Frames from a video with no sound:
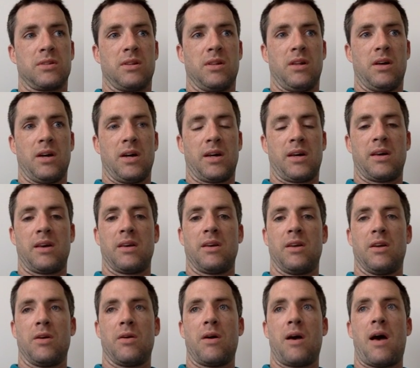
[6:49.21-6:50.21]
like,
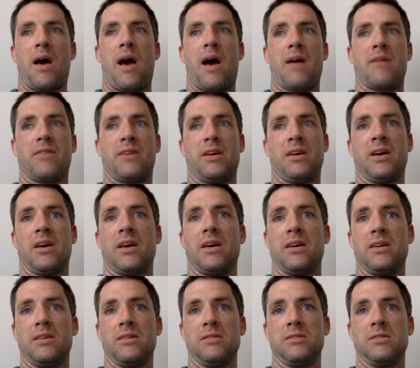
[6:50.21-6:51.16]
having a